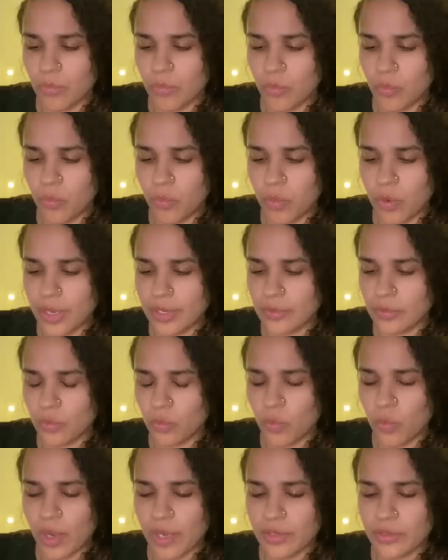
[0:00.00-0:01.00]
what
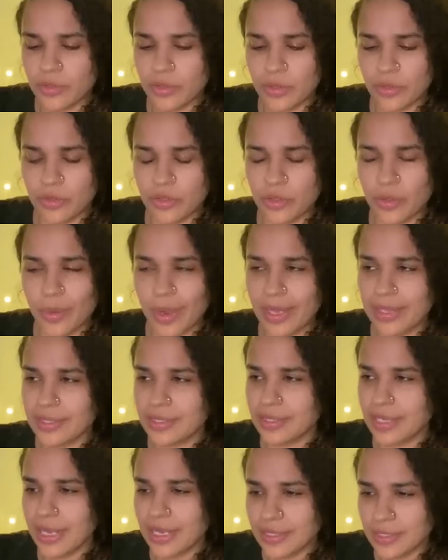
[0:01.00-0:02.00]
do I
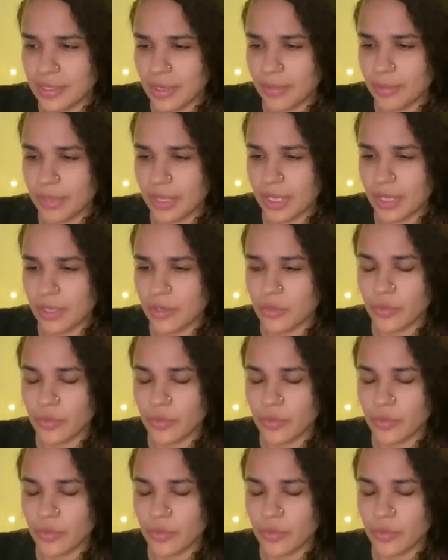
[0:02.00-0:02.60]
say something?